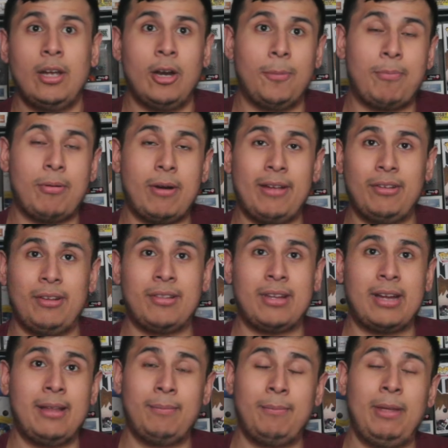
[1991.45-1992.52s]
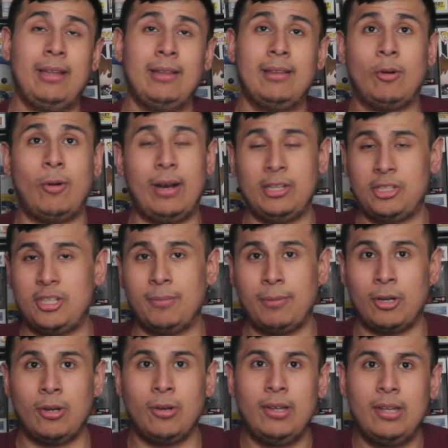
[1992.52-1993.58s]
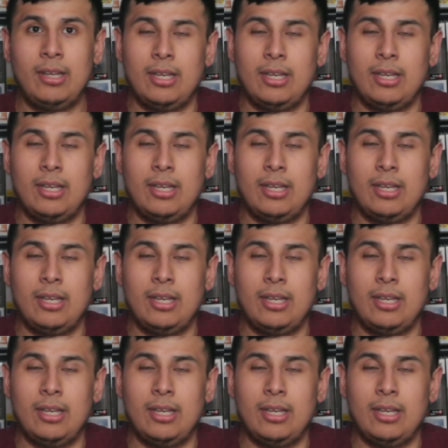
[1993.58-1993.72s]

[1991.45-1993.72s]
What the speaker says: Her present is kind of being questionable.